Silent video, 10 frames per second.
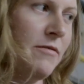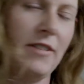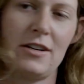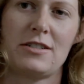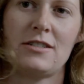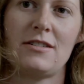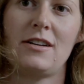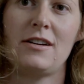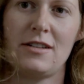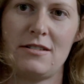functions that
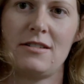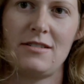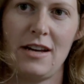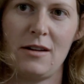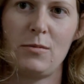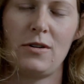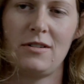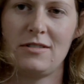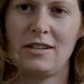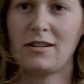it is
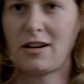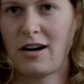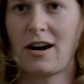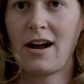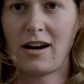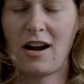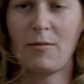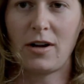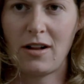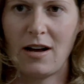sustainable in the current
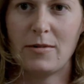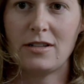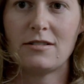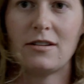economic climate.